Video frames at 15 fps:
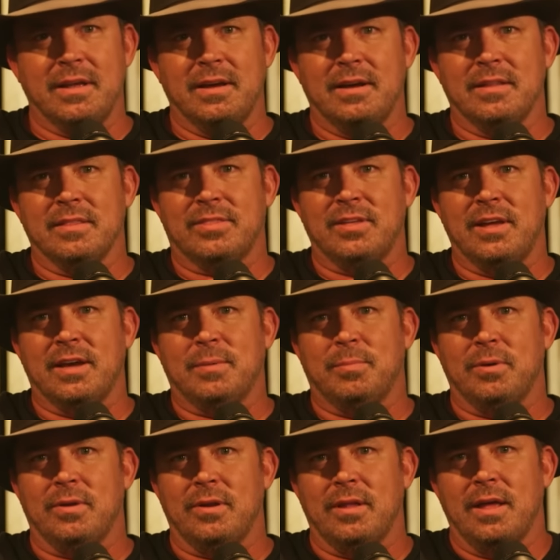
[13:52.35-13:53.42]

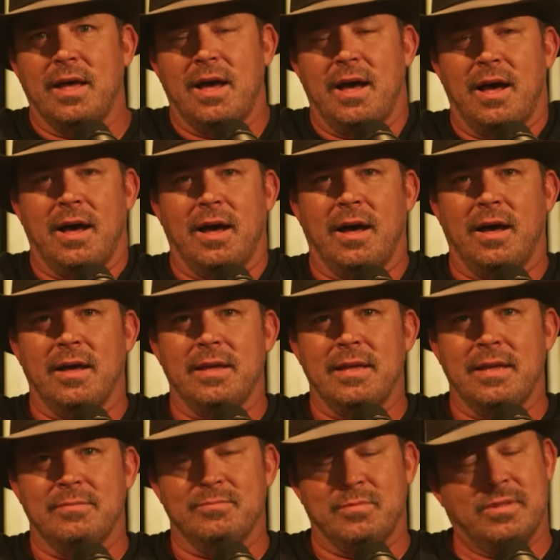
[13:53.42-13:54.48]
unthinkable.
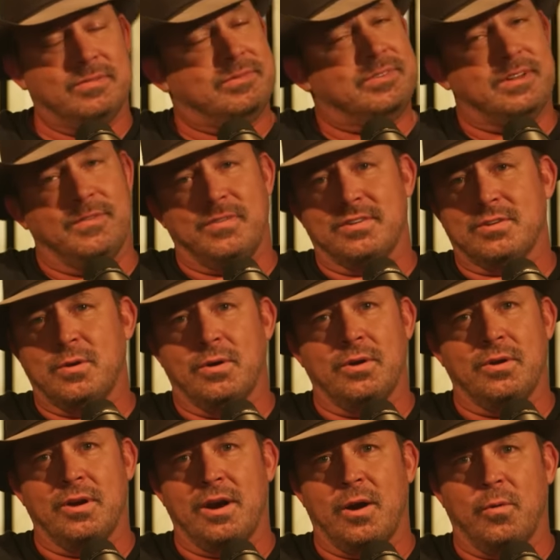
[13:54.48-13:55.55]
The stuff that's going
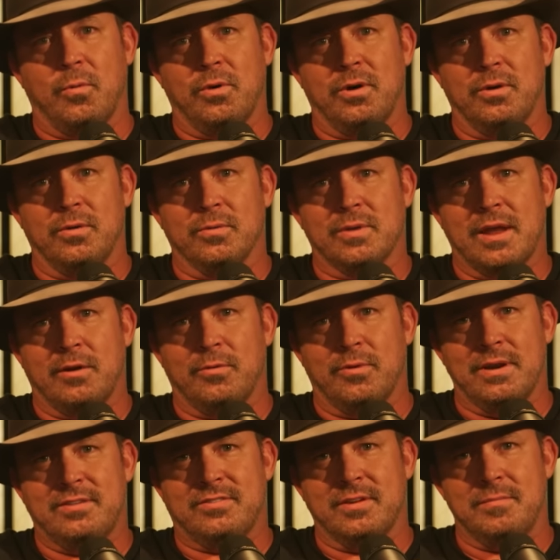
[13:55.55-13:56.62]
on in our world, we got
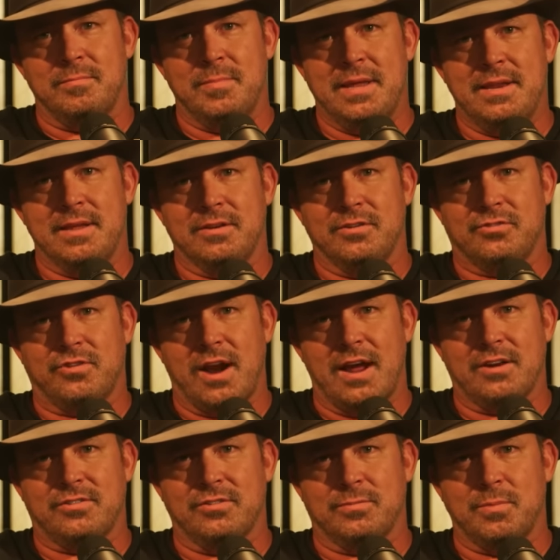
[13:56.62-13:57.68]
recent media
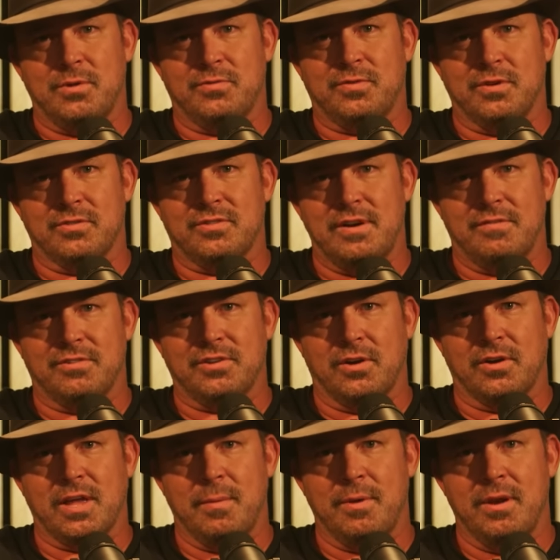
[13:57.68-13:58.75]
distractions most folks never
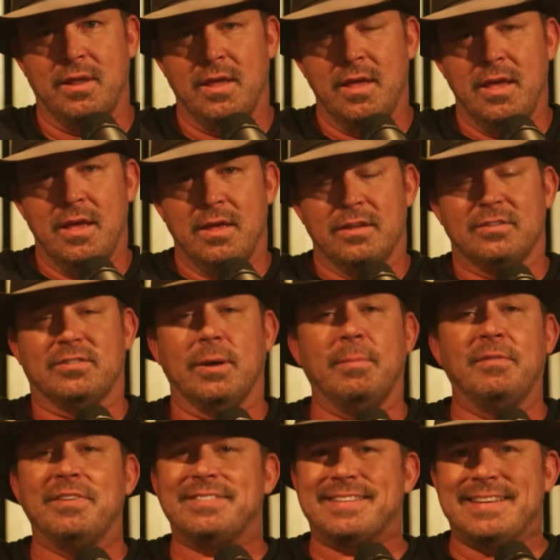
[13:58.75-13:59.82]
saw coming.
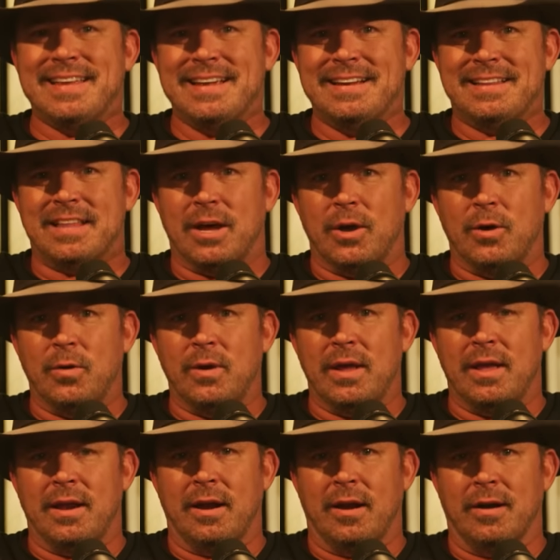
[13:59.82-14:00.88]
Some of us did, though,
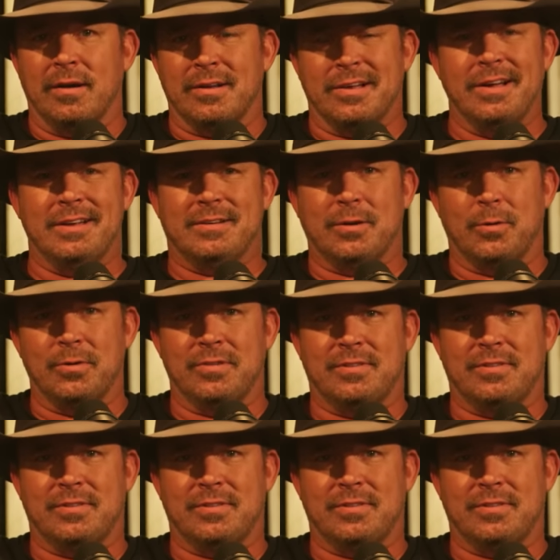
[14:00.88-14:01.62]
and our gut told us